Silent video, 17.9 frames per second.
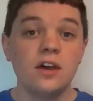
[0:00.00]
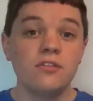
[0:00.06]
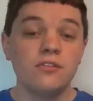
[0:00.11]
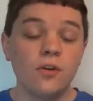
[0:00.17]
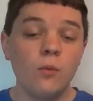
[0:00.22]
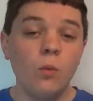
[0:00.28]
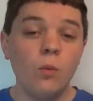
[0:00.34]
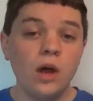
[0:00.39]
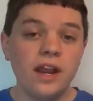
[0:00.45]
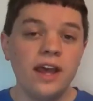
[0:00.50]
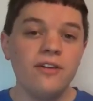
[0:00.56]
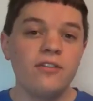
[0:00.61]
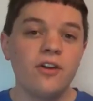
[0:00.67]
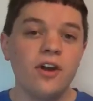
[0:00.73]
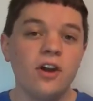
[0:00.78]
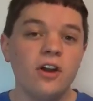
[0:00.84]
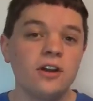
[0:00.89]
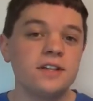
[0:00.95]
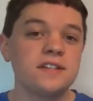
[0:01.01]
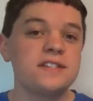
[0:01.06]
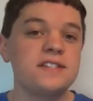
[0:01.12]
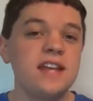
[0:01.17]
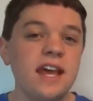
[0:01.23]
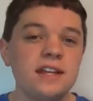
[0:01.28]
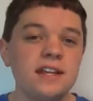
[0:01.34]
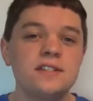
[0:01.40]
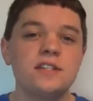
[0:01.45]
From what I've heard,
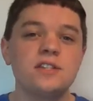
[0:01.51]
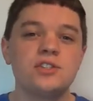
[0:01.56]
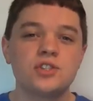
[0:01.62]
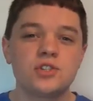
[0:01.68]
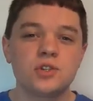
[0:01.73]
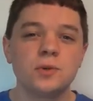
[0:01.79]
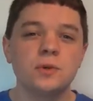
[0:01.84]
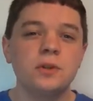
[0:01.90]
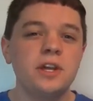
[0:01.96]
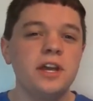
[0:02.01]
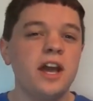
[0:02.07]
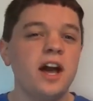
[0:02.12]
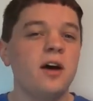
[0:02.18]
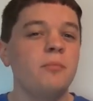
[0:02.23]
sex is truly